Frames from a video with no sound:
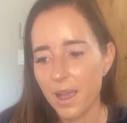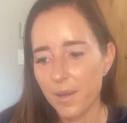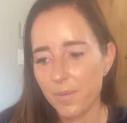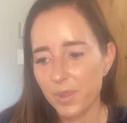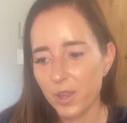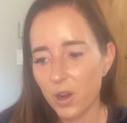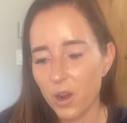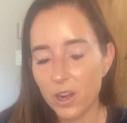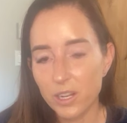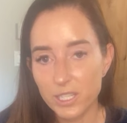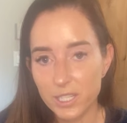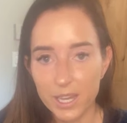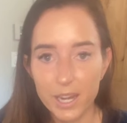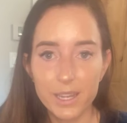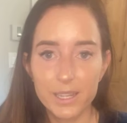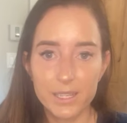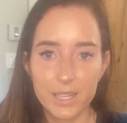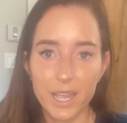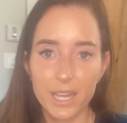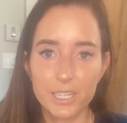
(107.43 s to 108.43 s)
There are
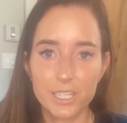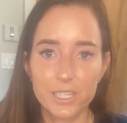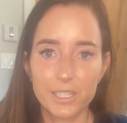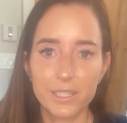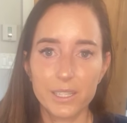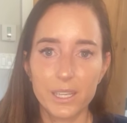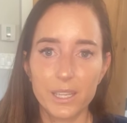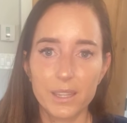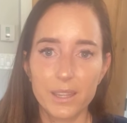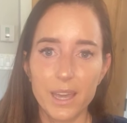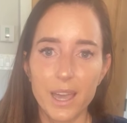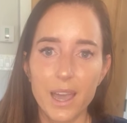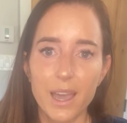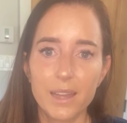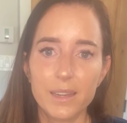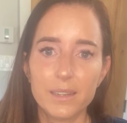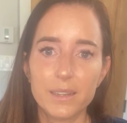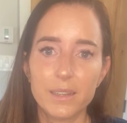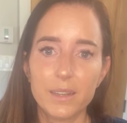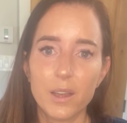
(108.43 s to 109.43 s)
studies actually
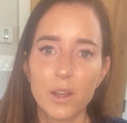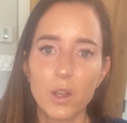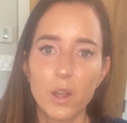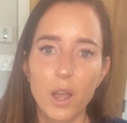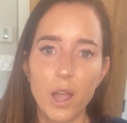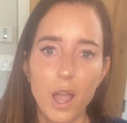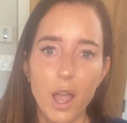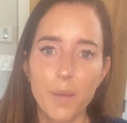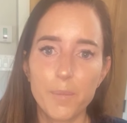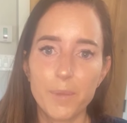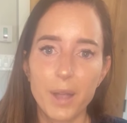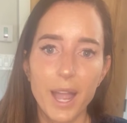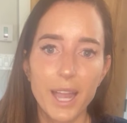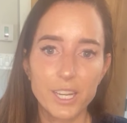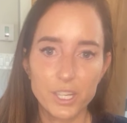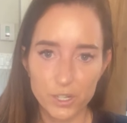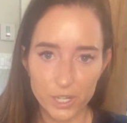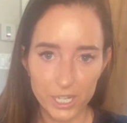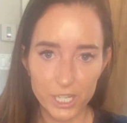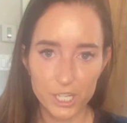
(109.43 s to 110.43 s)
that
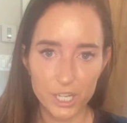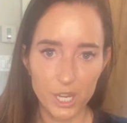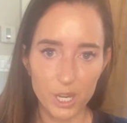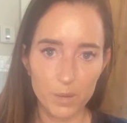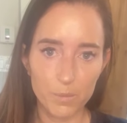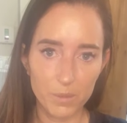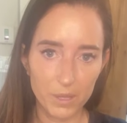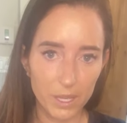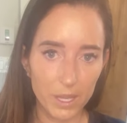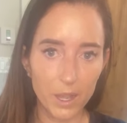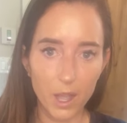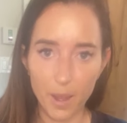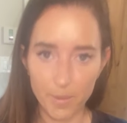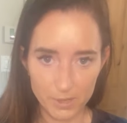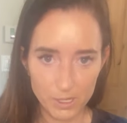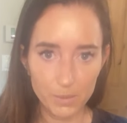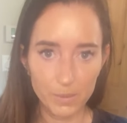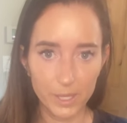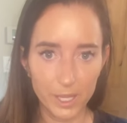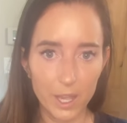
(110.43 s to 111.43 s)
hydration, being
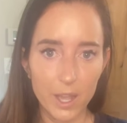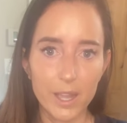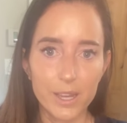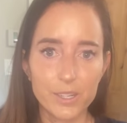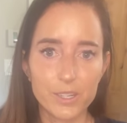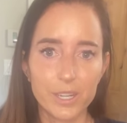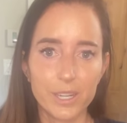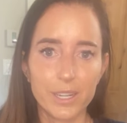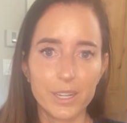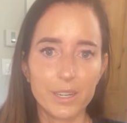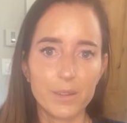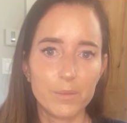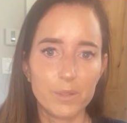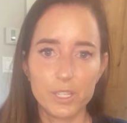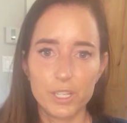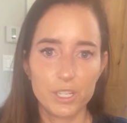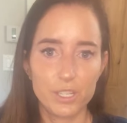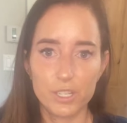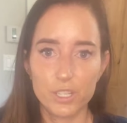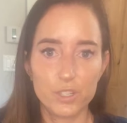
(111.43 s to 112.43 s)
optimally hydrated,
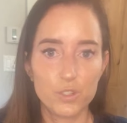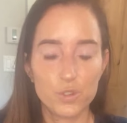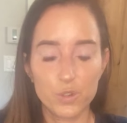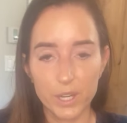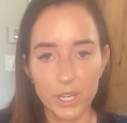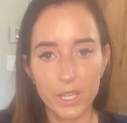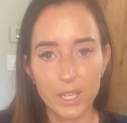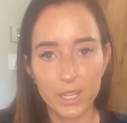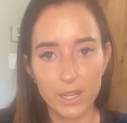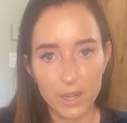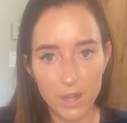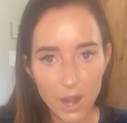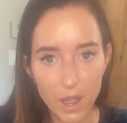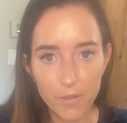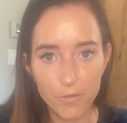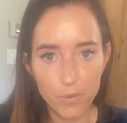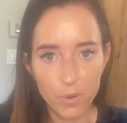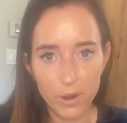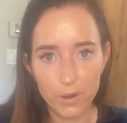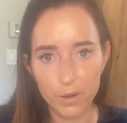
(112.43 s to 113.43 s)
which is just drinking
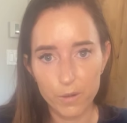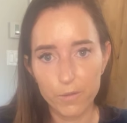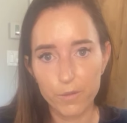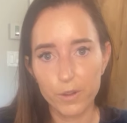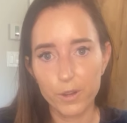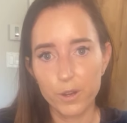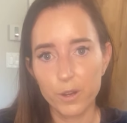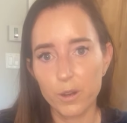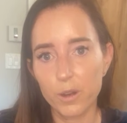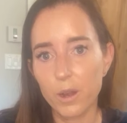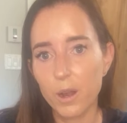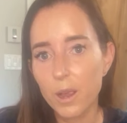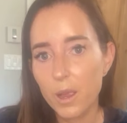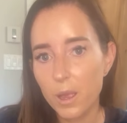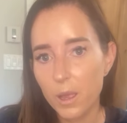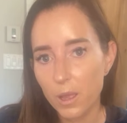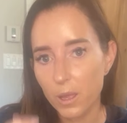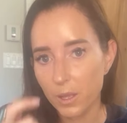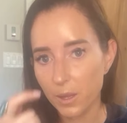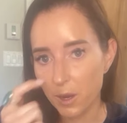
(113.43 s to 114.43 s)
enough water for
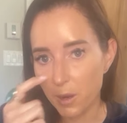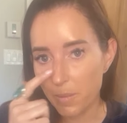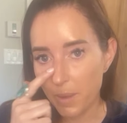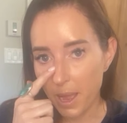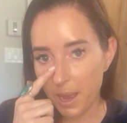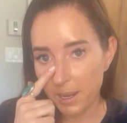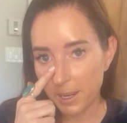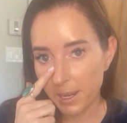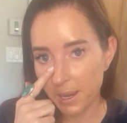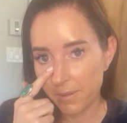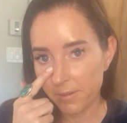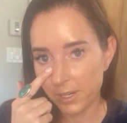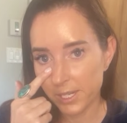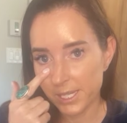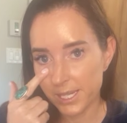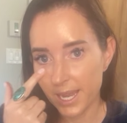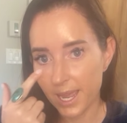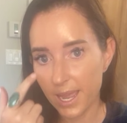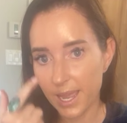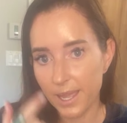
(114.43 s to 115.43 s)
your body every
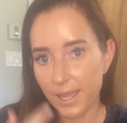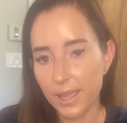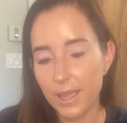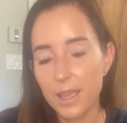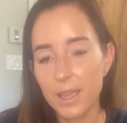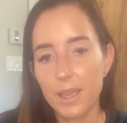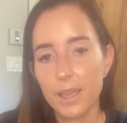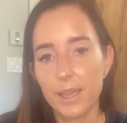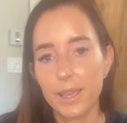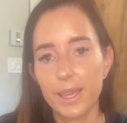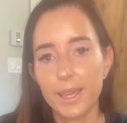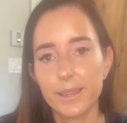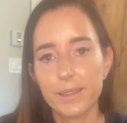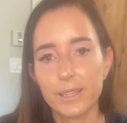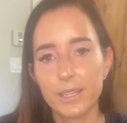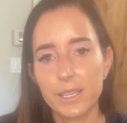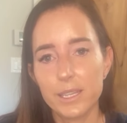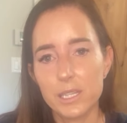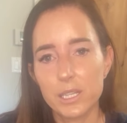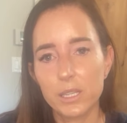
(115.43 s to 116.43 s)
day, can
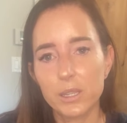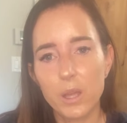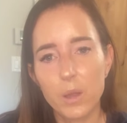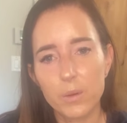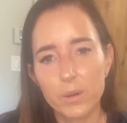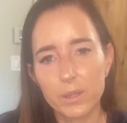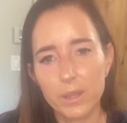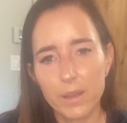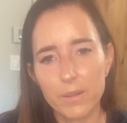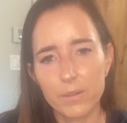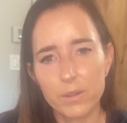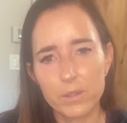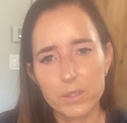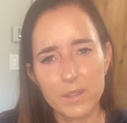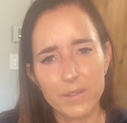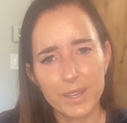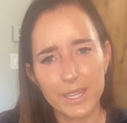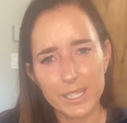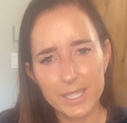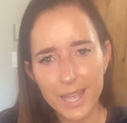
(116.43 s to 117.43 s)
lead to lower levels
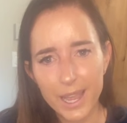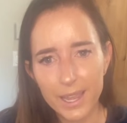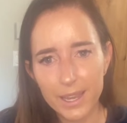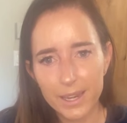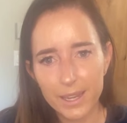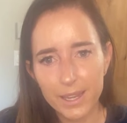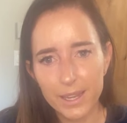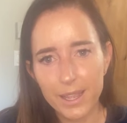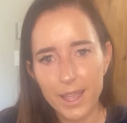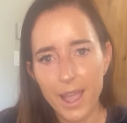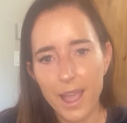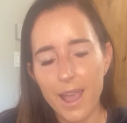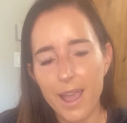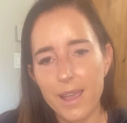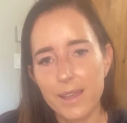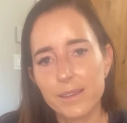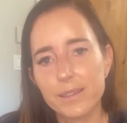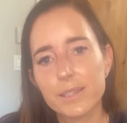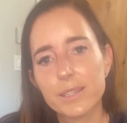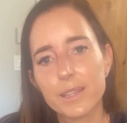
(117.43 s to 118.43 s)
of anxiety
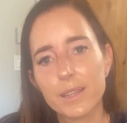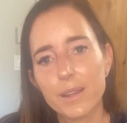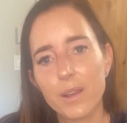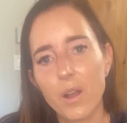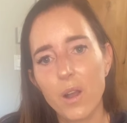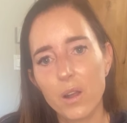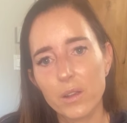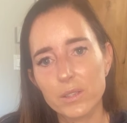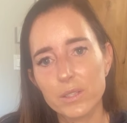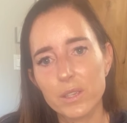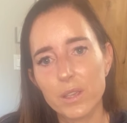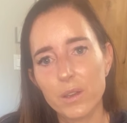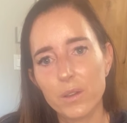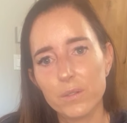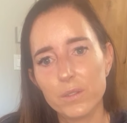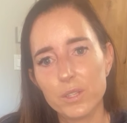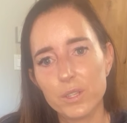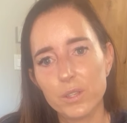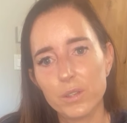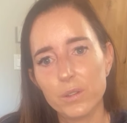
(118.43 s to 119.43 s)
and
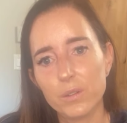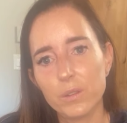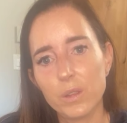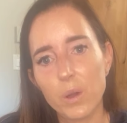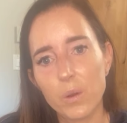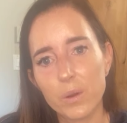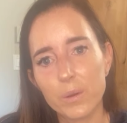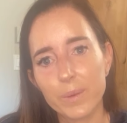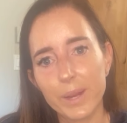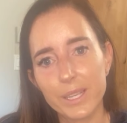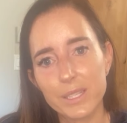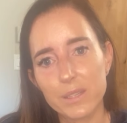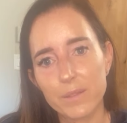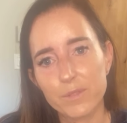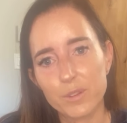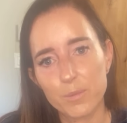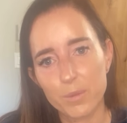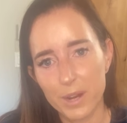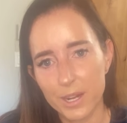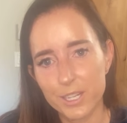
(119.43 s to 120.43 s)
also to lower rates of
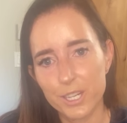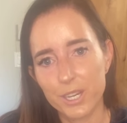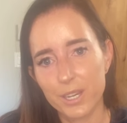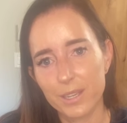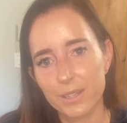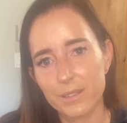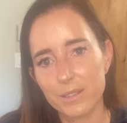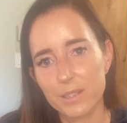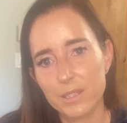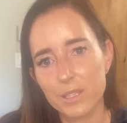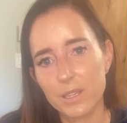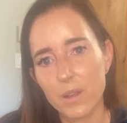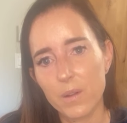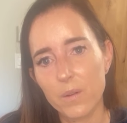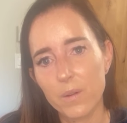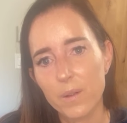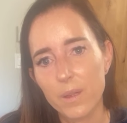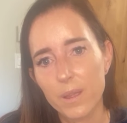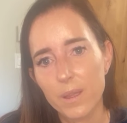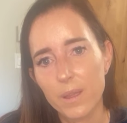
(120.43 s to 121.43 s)
depression. So,